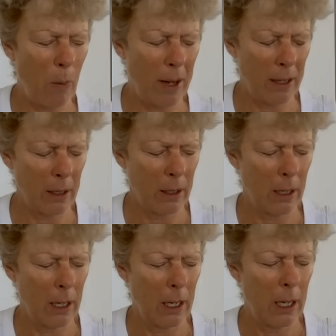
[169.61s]
one.
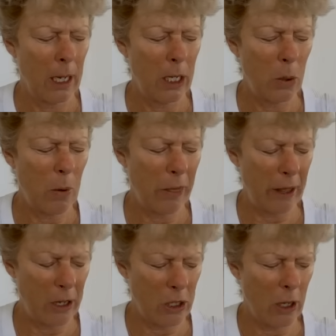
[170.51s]
And you want
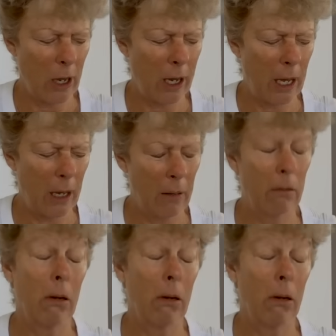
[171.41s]
those, okay.